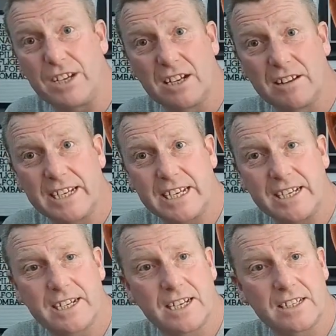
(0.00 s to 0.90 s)
you like,
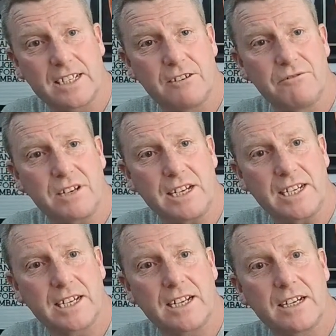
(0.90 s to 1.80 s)
in colour. Golden
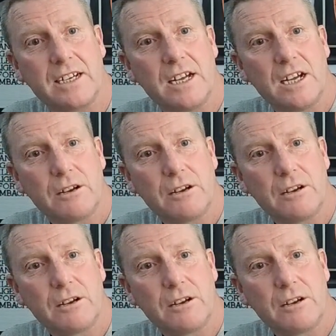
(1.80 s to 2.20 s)
in colour.